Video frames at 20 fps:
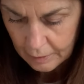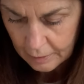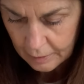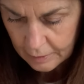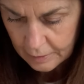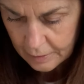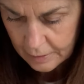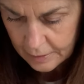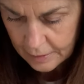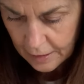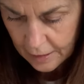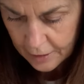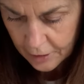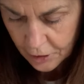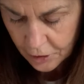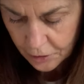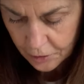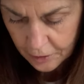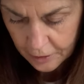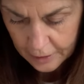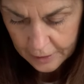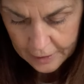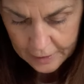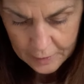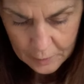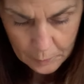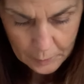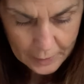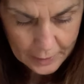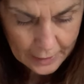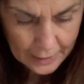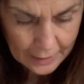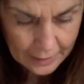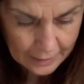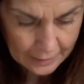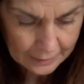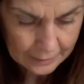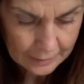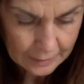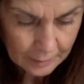and as accurately as we
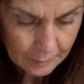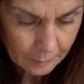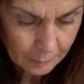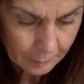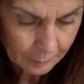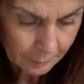can